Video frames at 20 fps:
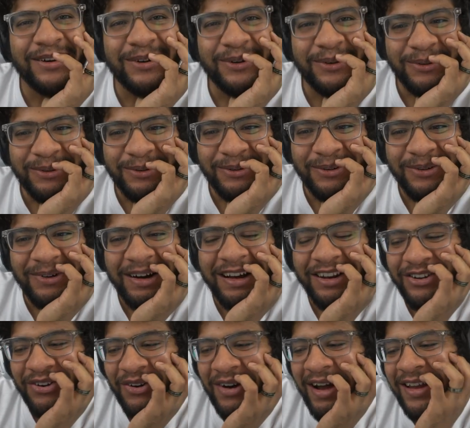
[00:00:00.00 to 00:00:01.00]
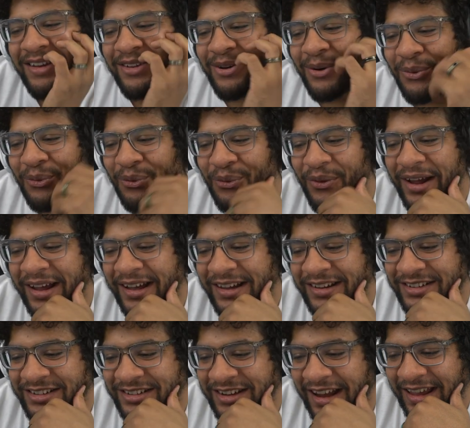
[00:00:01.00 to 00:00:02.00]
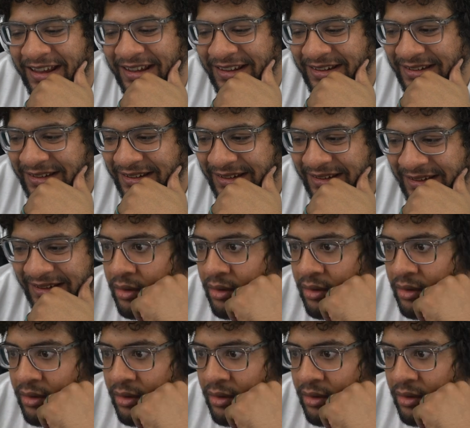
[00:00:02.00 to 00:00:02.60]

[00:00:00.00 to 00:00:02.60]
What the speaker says: Oh, I tried to ricochet it.